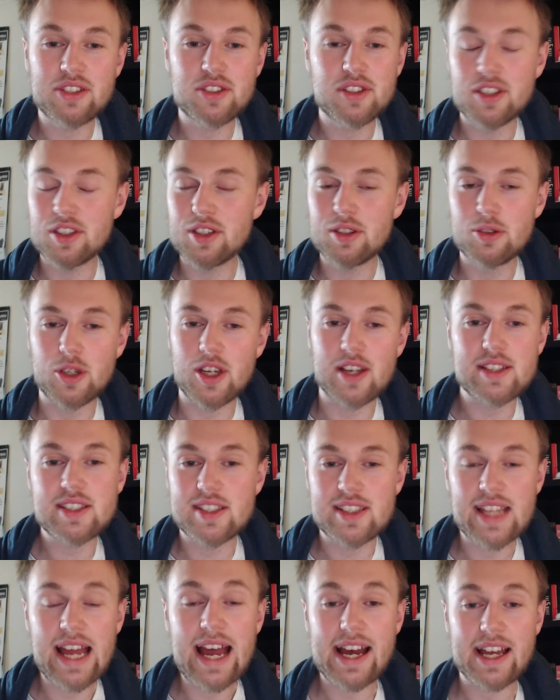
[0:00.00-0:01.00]
to do just
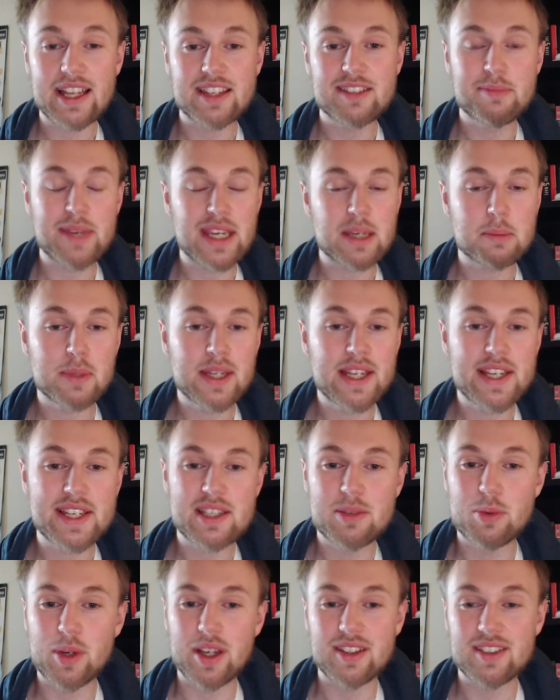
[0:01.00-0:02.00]
that, make
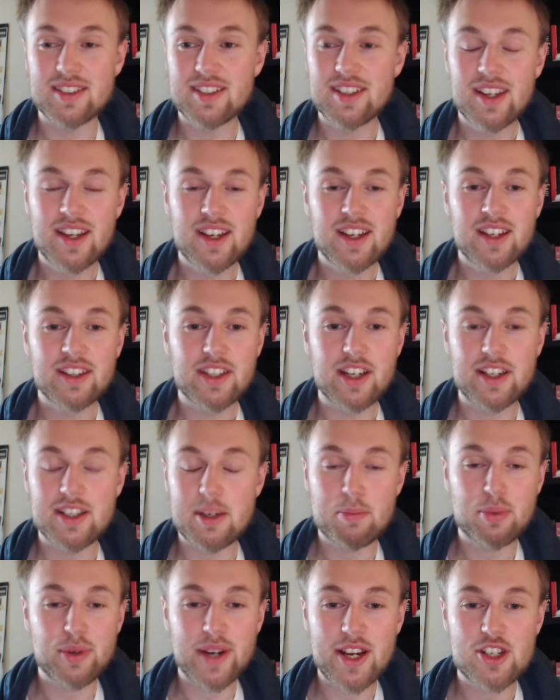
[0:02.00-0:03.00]
peace with their
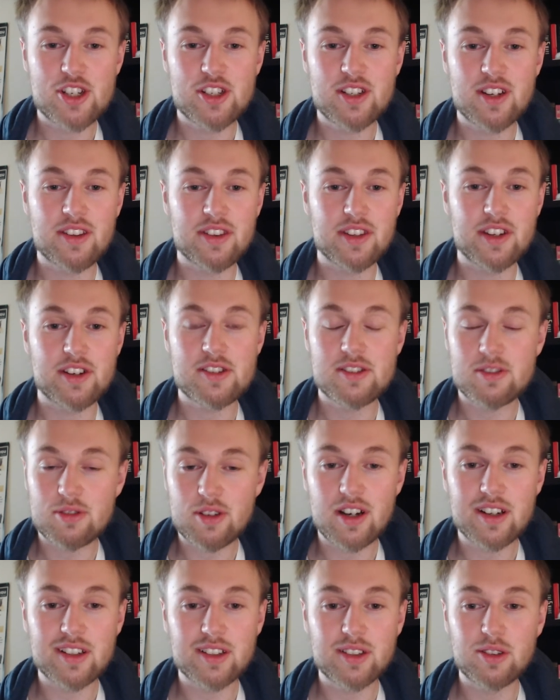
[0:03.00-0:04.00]
depression, their
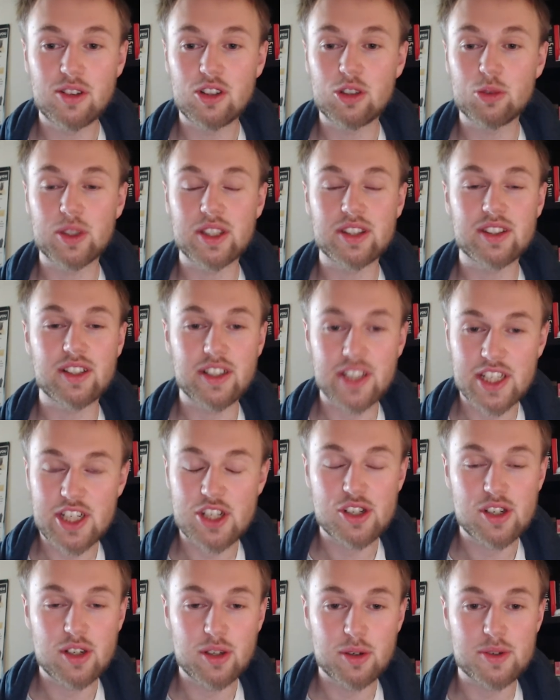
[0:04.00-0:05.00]
struggle with their
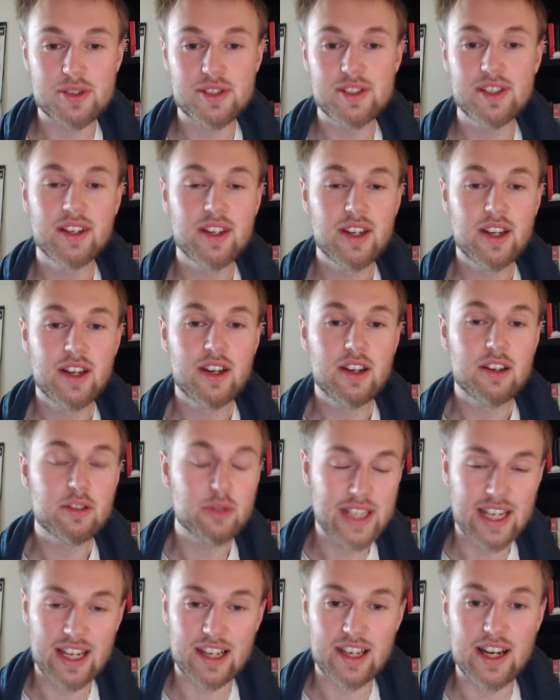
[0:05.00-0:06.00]
issues,
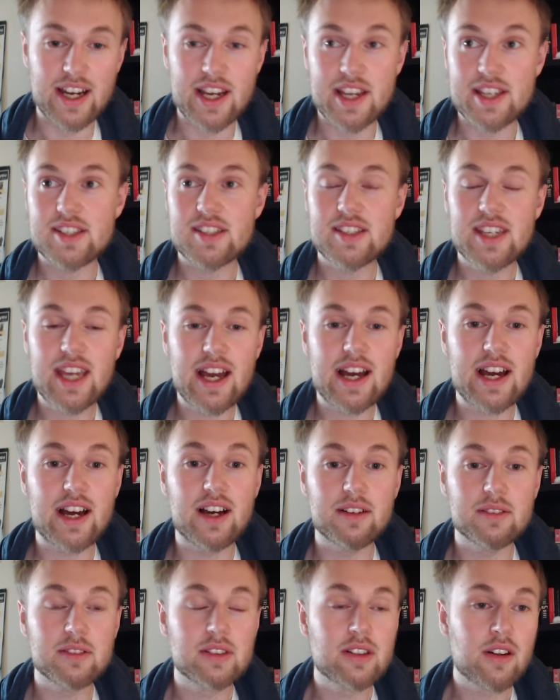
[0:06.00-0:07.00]
realize,
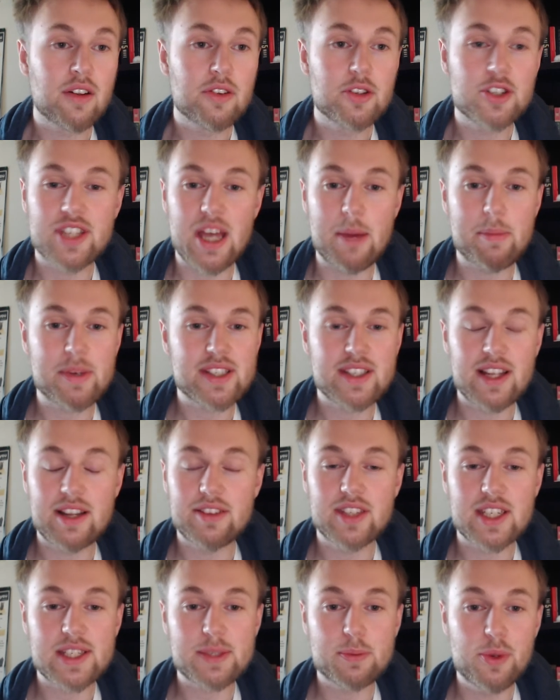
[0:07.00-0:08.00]
yeah, to some extent
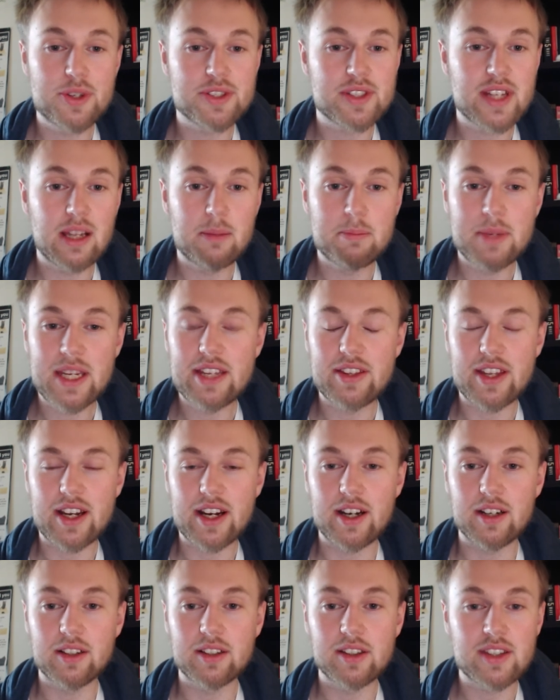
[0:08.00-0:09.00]
this will still be
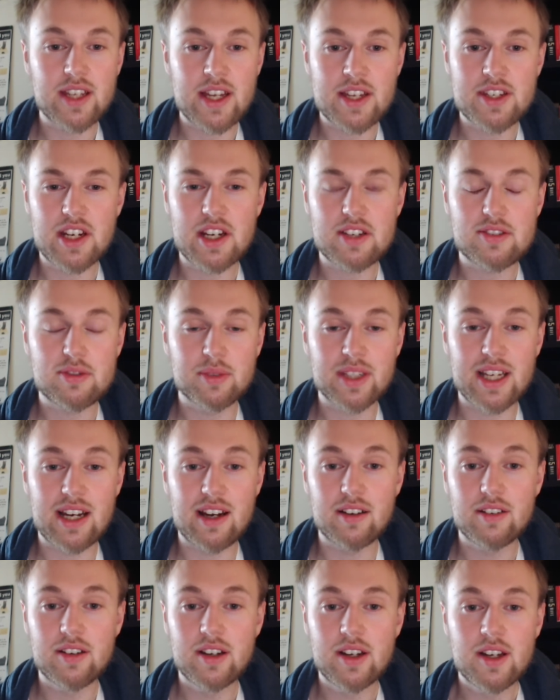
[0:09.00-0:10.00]
there in 10 years from
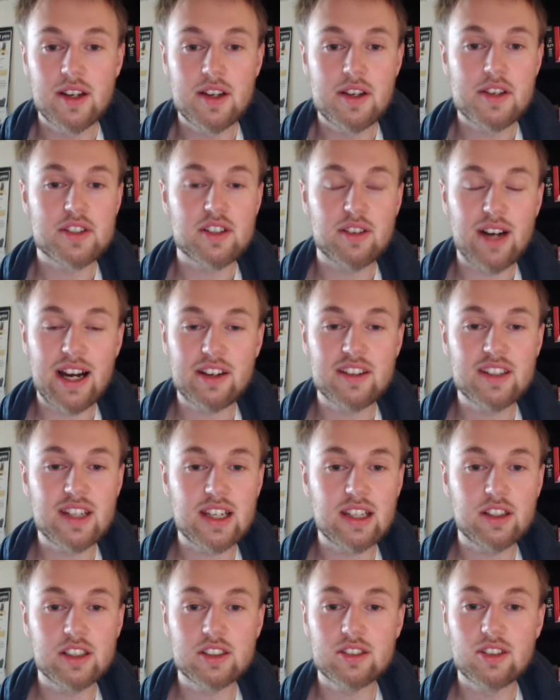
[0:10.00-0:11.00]
now. So how can I
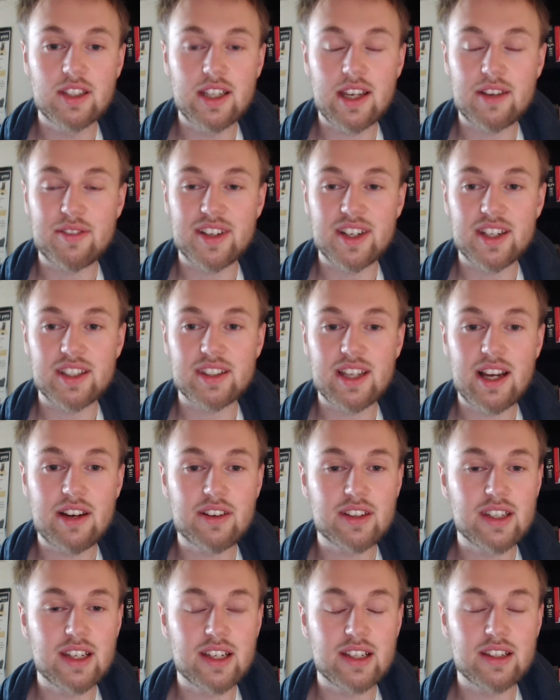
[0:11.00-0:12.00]
learn to live with it? How
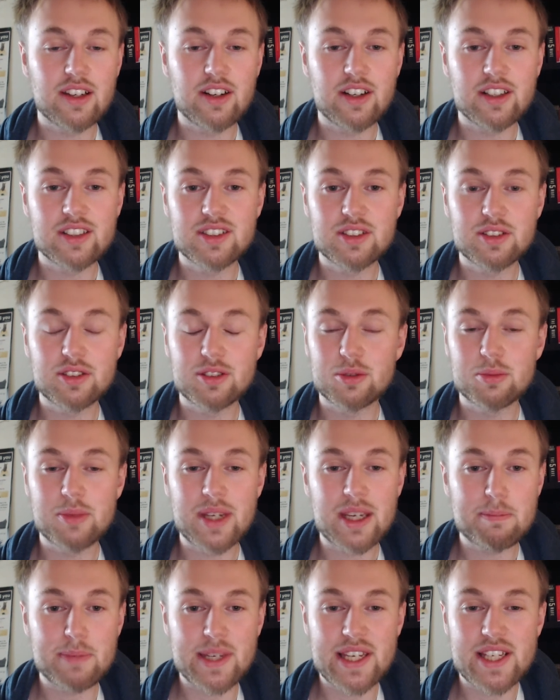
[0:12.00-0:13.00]
can I learn to
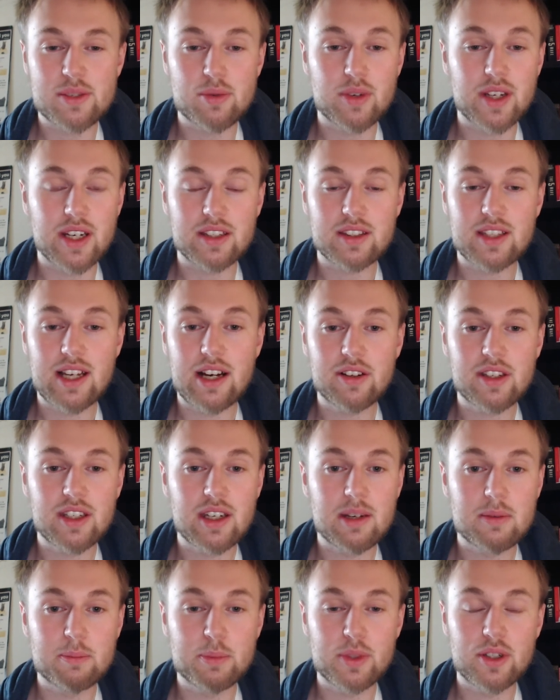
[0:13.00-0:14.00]
make peace with it? How can I
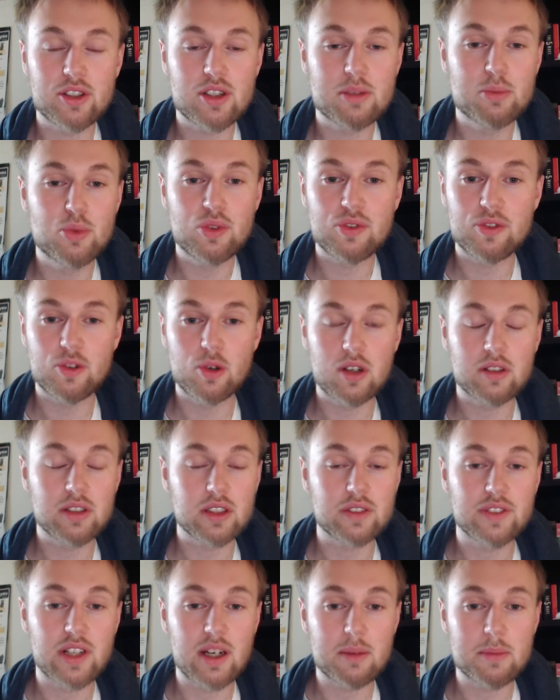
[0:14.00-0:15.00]
learn to move forward
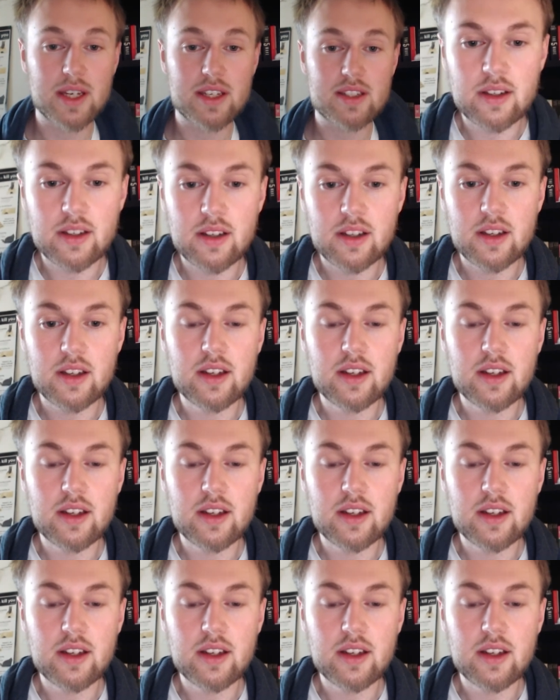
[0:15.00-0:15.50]
from it?